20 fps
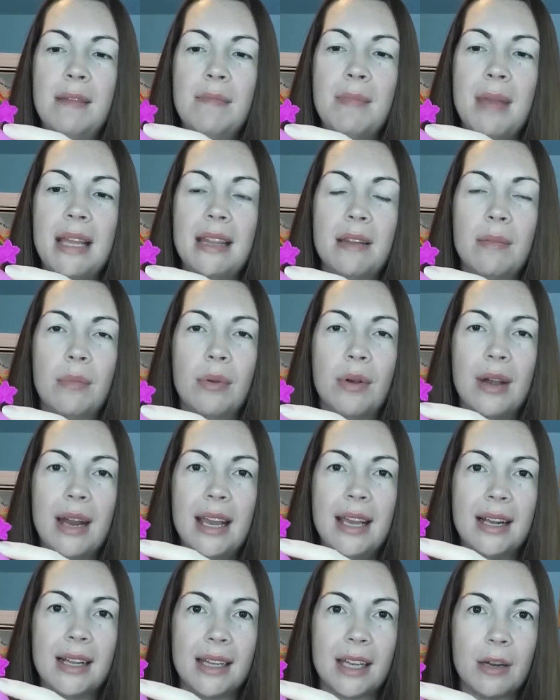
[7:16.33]
made the
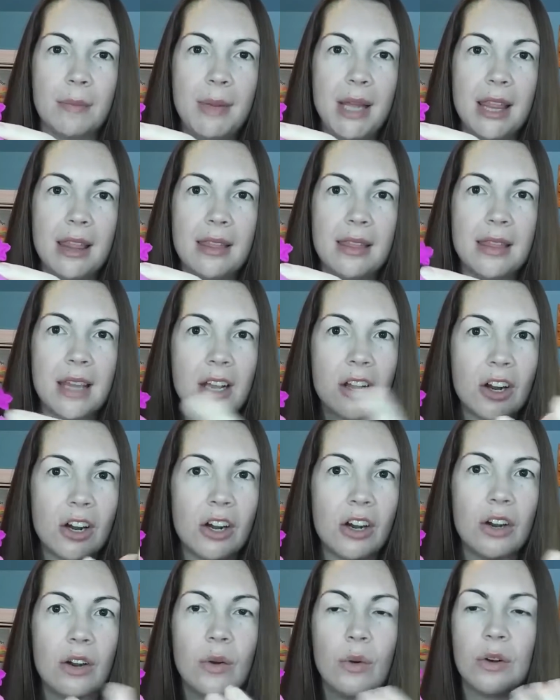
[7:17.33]
braid a little bit
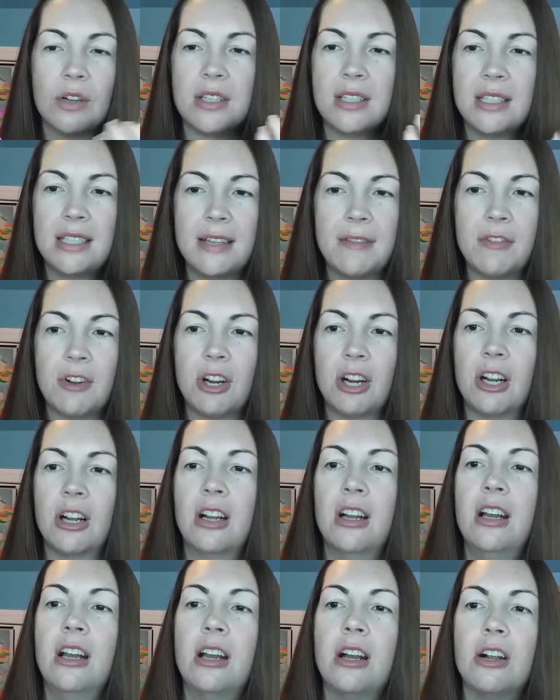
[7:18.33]
thicker or stiffer
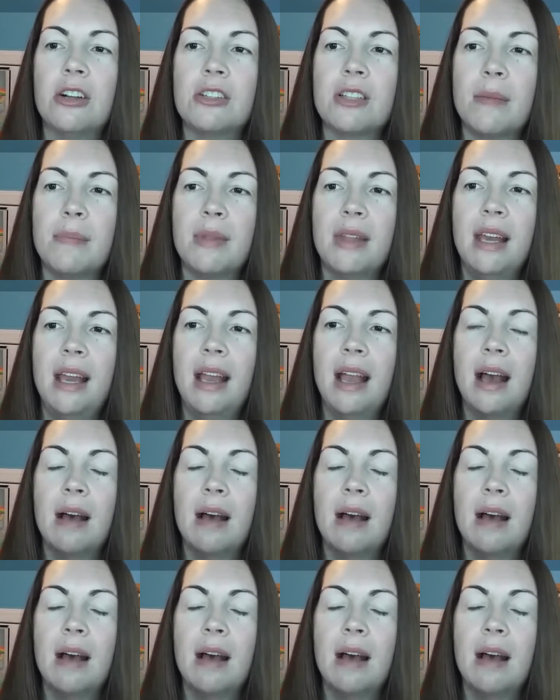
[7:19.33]
or something.